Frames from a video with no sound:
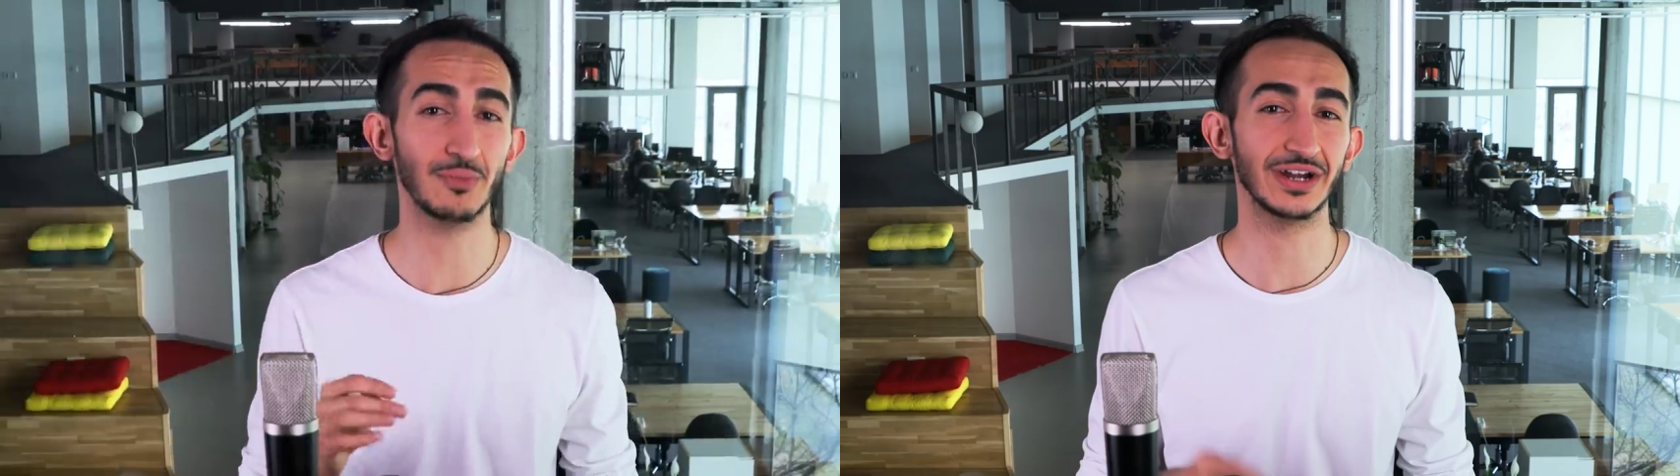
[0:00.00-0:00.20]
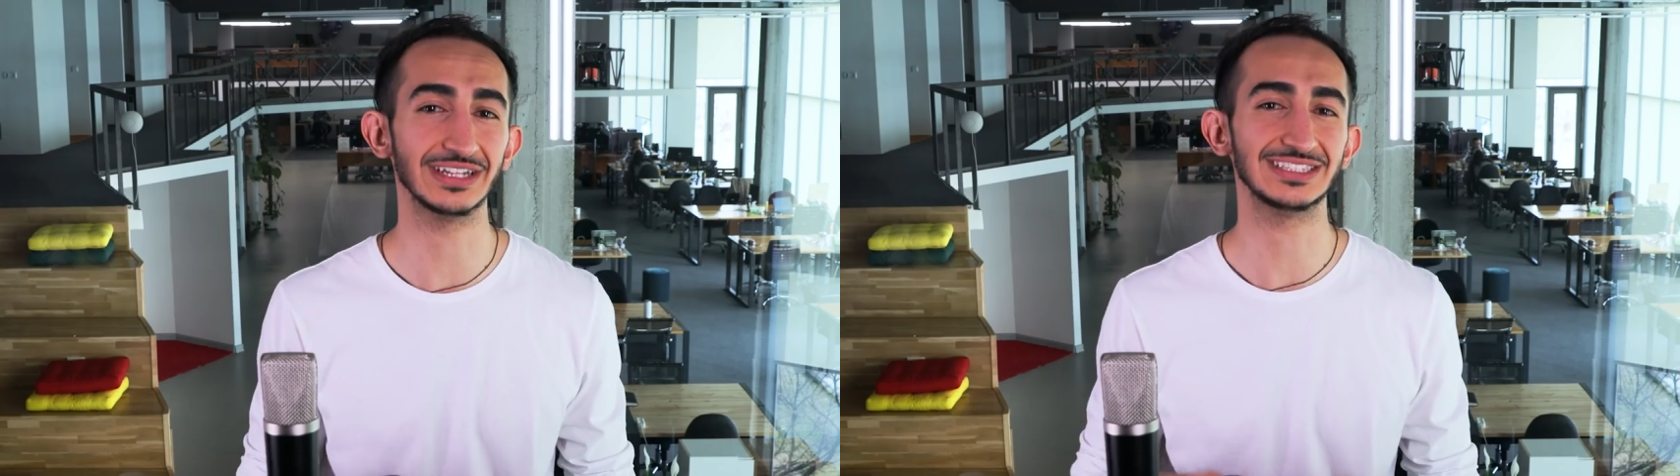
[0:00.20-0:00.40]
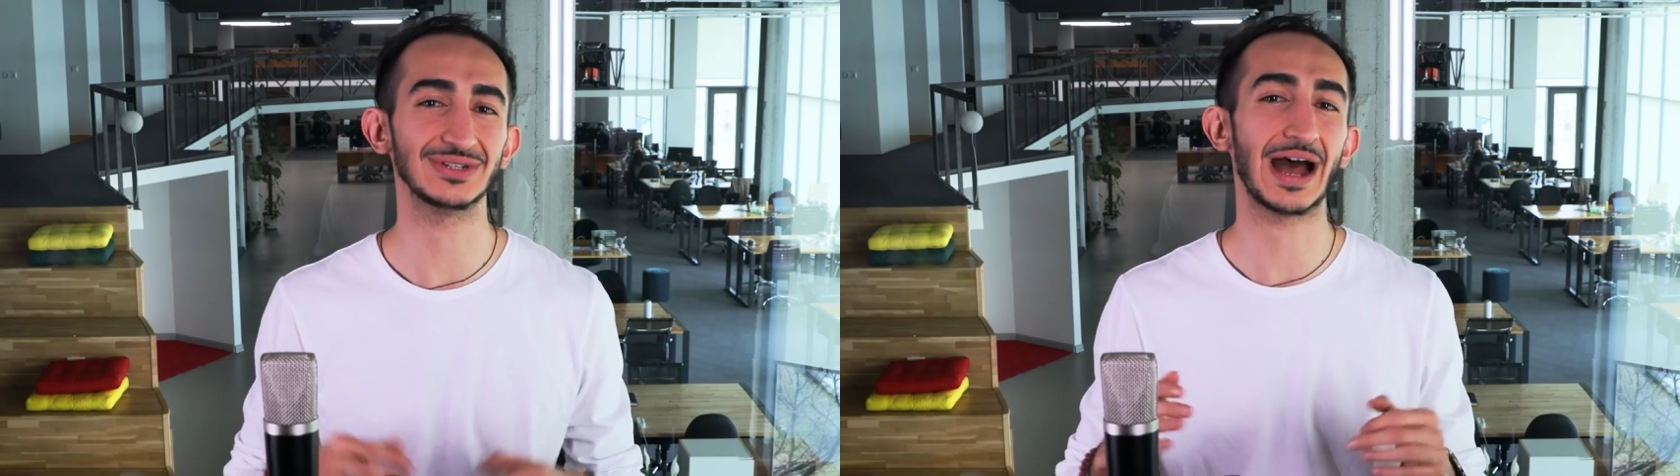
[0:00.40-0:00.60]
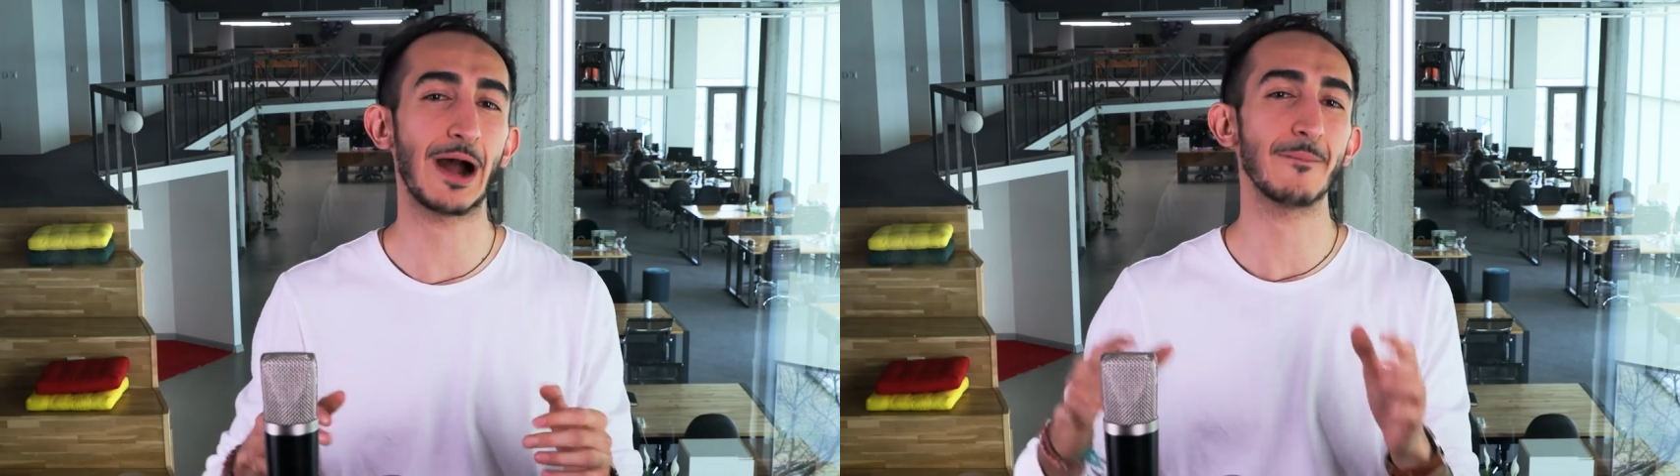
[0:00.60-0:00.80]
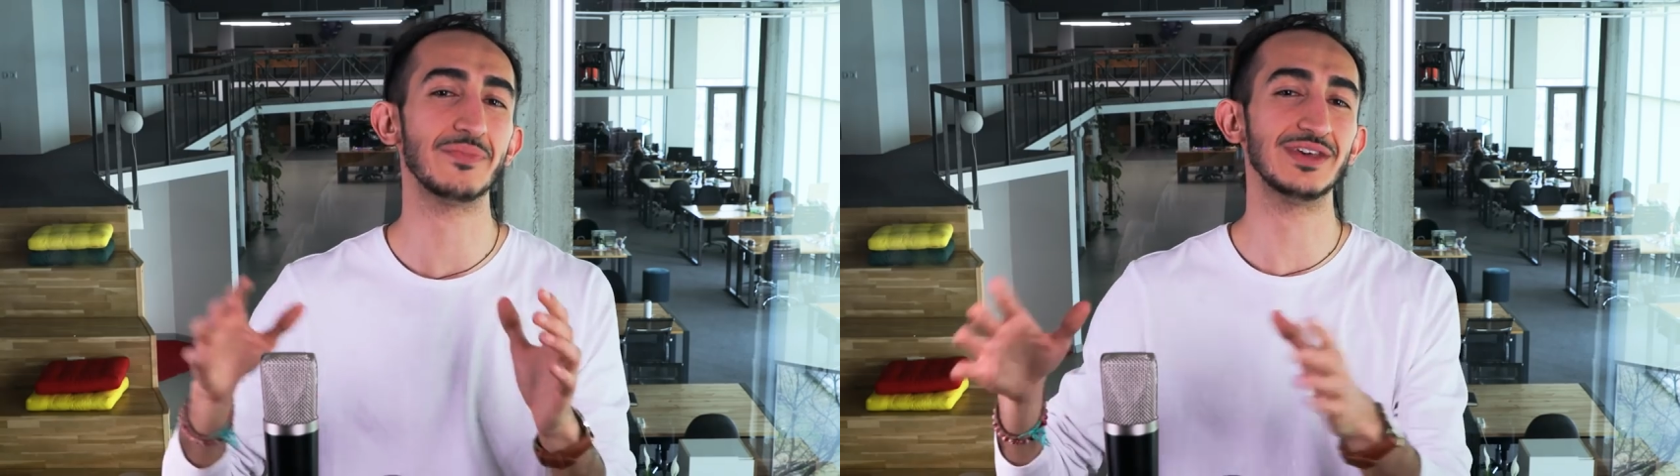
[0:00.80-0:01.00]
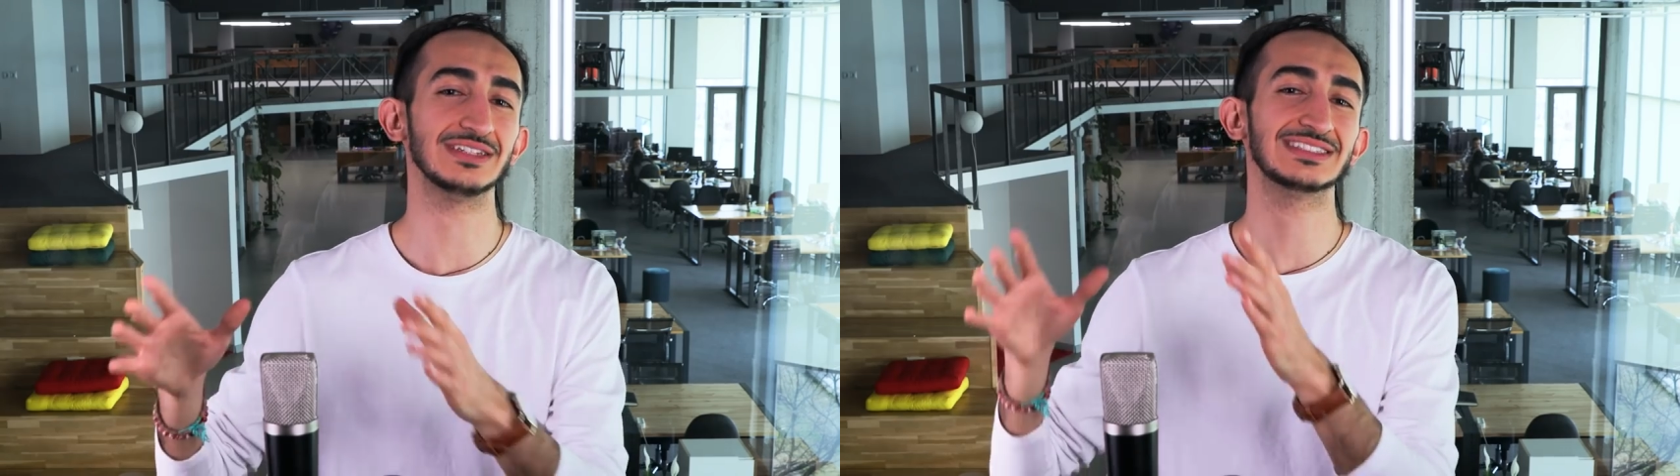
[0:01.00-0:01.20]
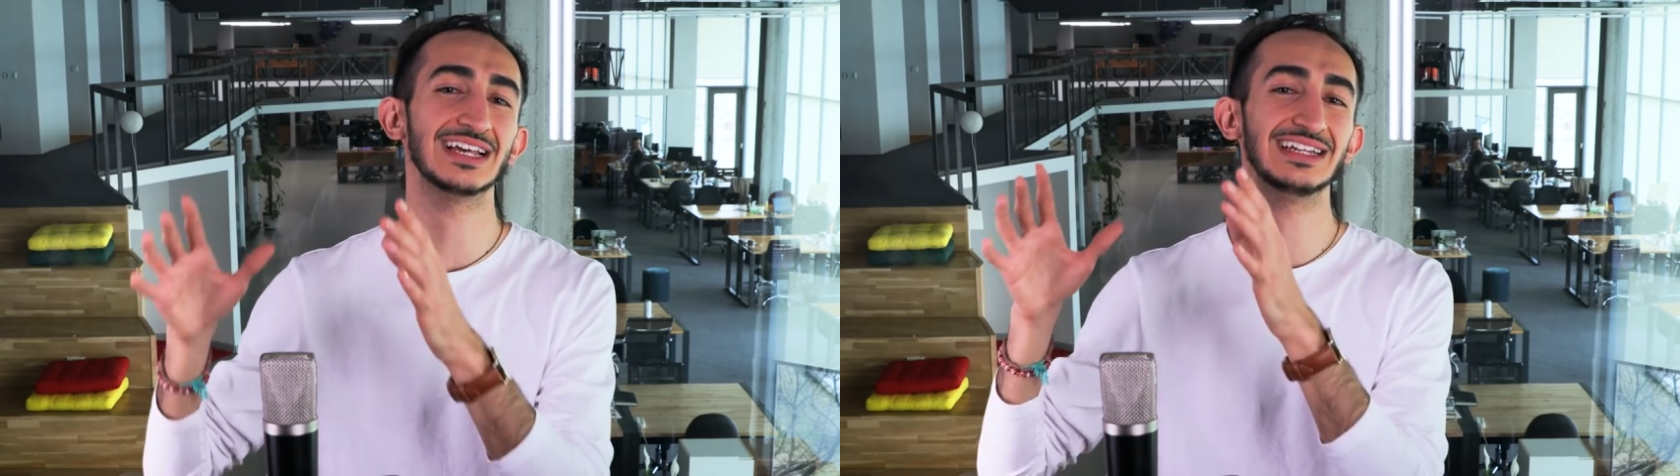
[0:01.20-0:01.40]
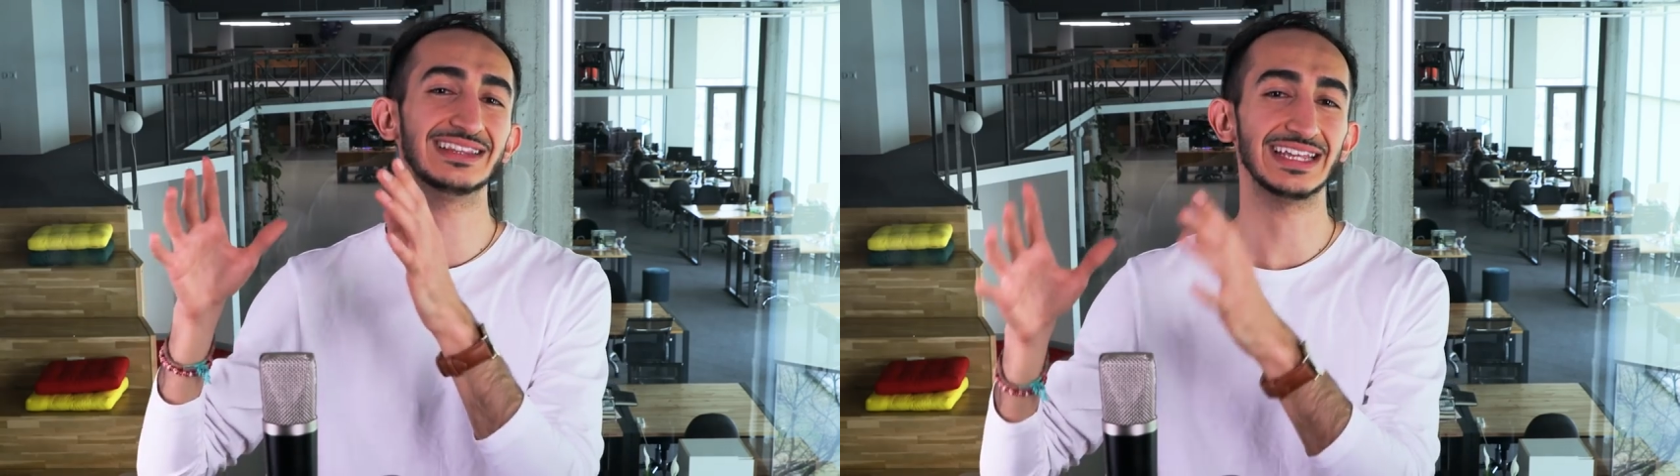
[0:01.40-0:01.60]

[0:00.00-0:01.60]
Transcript: money to help this